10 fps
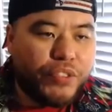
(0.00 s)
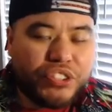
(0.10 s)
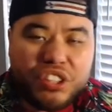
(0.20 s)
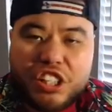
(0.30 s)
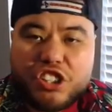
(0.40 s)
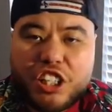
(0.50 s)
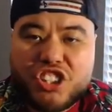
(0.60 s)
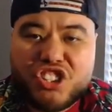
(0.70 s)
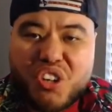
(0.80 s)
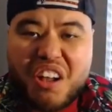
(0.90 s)
CJ
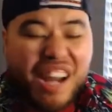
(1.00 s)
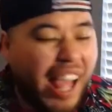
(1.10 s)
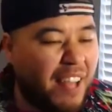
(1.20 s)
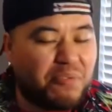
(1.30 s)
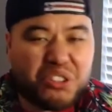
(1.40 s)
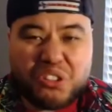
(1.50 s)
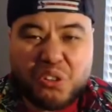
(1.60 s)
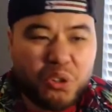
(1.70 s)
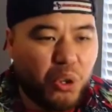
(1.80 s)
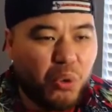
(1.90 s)
Stroud
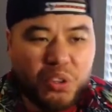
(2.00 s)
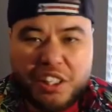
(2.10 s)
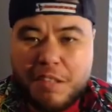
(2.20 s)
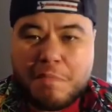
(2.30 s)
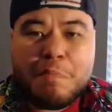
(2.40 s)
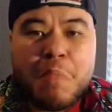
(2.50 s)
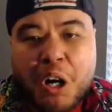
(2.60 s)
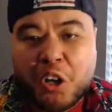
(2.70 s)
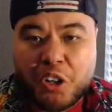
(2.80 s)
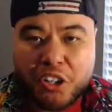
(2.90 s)
absolutely
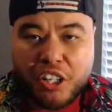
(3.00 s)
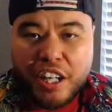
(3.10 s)
murder